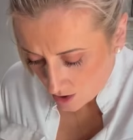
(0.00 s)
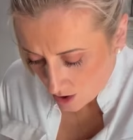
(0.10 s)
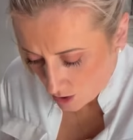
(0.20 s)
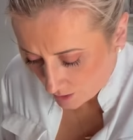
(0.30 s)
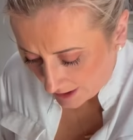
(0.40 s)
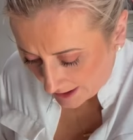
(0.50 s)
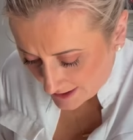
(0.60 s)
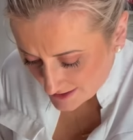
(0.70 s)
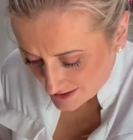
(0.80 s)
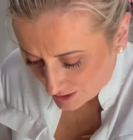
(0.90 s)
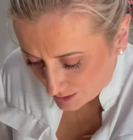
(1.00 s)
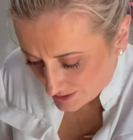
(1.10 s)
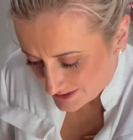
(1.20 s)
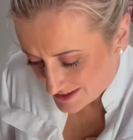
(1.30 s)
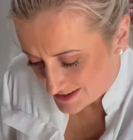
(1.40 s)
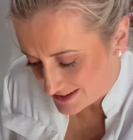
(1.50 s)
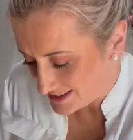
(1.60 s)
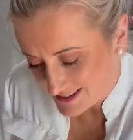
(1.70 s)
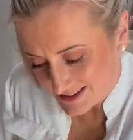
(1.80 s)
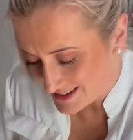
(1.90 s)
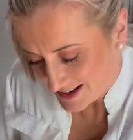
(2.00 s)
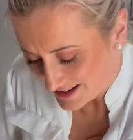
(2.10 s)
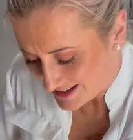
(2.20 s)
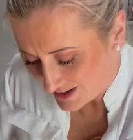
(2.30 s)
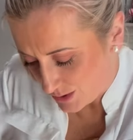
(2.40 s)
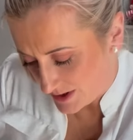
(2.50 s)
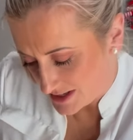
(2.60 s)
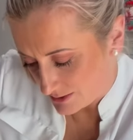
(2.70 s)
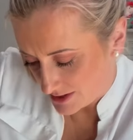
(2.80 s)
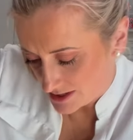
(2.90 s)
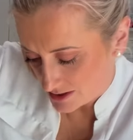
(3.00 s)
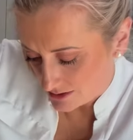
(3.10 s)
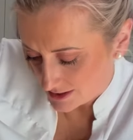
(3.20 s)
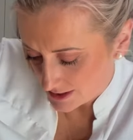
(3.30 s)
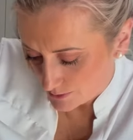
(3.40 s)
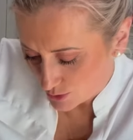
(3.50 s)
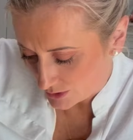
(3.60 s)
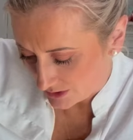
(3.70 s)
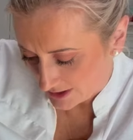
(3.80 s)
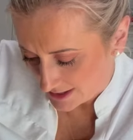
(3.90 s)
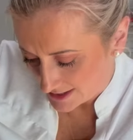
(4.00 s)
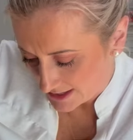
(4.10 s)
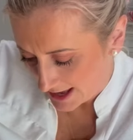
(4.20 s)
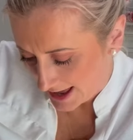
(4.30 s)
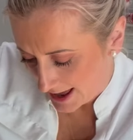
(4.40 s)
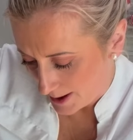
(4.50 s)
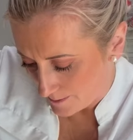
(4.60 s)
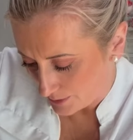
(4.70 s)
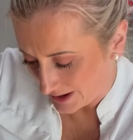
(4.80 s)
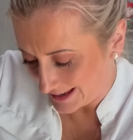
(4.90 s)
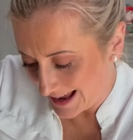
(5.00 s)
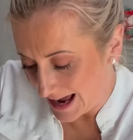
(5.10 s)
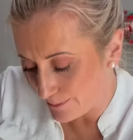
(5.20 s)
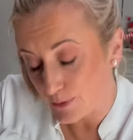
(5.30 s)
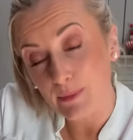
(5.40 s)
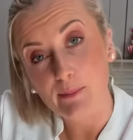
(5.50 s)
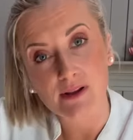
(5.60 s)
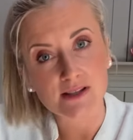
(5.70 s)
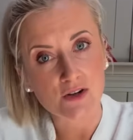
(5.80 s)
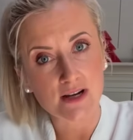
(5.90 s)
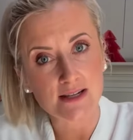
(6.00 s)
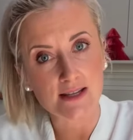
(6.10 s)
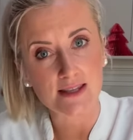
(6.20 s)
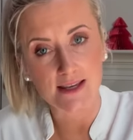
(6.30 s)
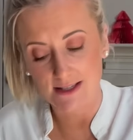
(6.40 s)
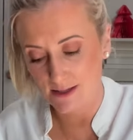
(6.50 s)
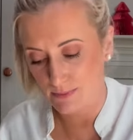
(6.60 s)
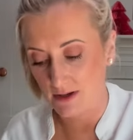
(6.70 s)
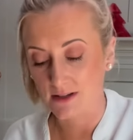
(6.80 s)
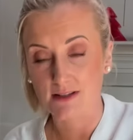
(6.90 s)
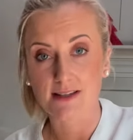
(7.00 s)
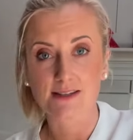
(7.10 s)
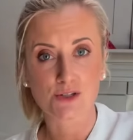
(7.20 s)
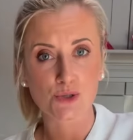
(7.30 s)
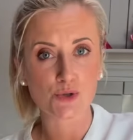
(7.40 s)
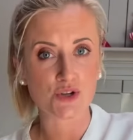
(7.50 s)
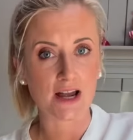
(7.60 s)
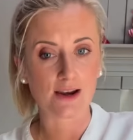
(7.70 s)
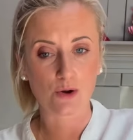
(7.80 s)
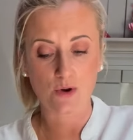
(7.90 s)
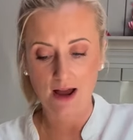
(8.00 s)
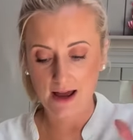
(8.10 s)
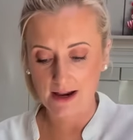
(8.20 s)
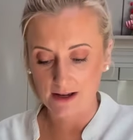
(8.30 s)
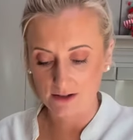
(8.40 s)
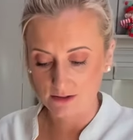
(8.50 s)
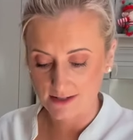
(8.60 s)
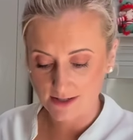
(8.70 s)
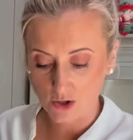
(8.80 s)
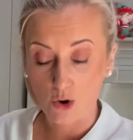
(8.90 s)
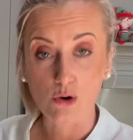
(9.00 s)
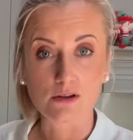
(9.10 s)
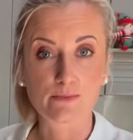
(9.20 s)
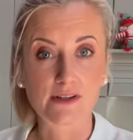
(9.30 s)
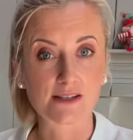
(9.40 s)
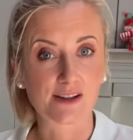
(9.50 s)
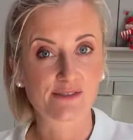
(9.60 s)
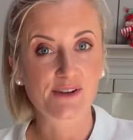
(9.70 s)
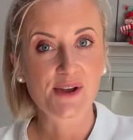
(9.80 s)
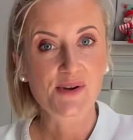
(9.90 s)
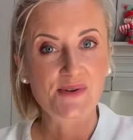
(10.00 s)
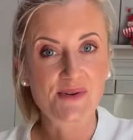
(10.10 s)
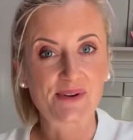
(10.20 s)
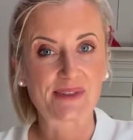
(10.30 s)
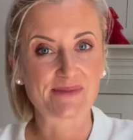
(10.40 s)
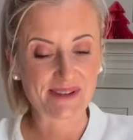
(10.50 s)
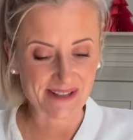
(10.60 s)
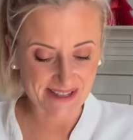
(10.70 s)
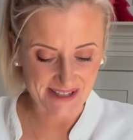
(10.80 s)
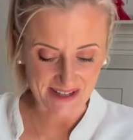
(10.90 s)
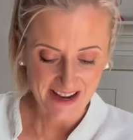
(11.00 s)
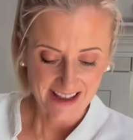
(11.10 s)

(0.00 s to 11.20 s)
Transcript: Okay, so this is actually no easy way to do this. I'm sure there is, but I can't put my blitzer into this because it's too shallow and I could scald myself with the blitzer.